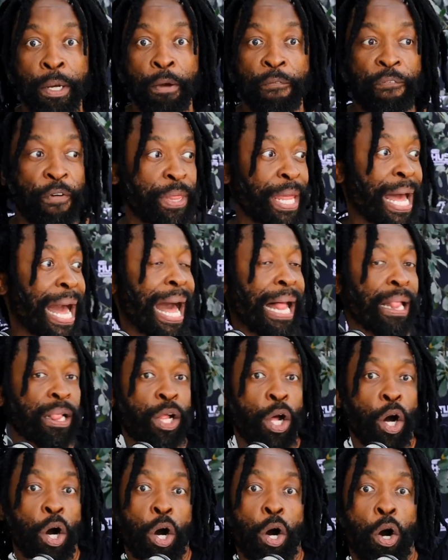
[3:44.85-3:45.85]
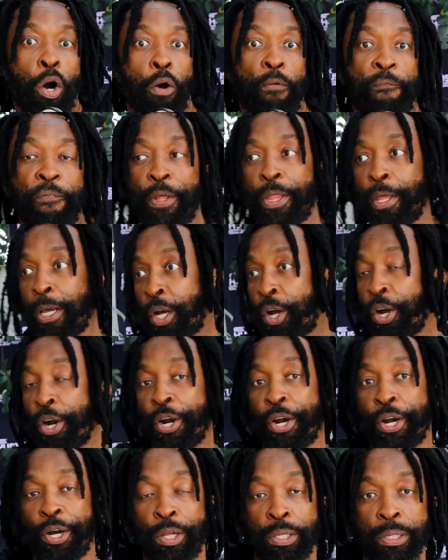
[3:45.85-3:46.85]
for the alcohol, for the
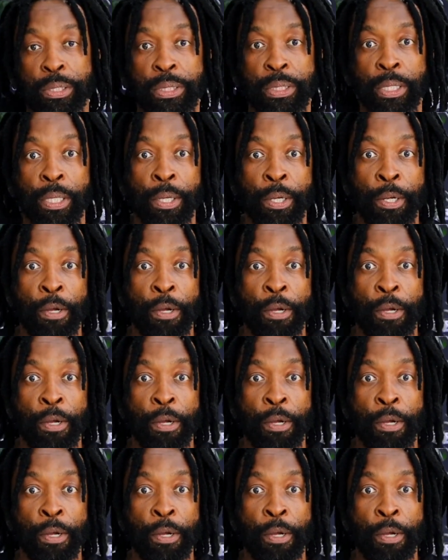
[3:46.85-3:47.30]
girls,